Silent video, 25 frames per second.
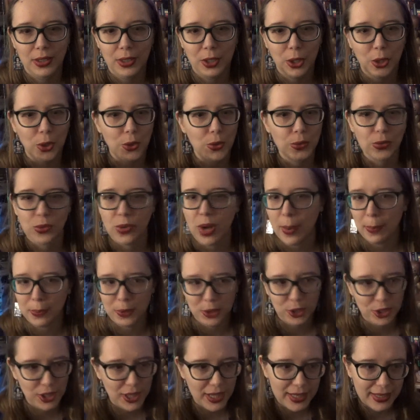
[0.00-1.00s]

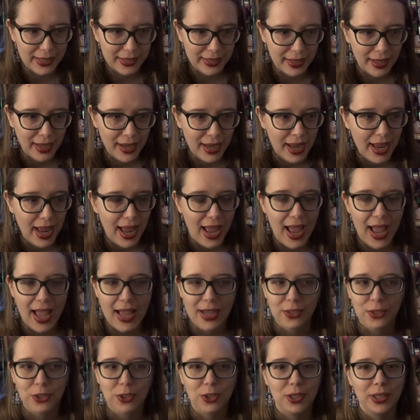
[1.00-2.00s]
corruption
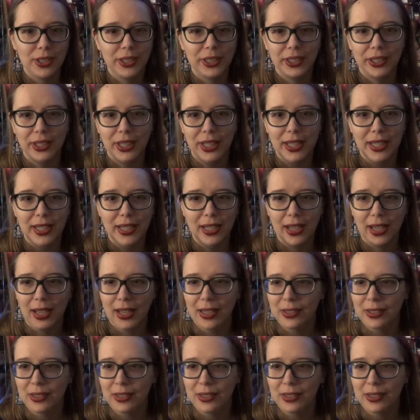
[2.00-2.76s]
and just like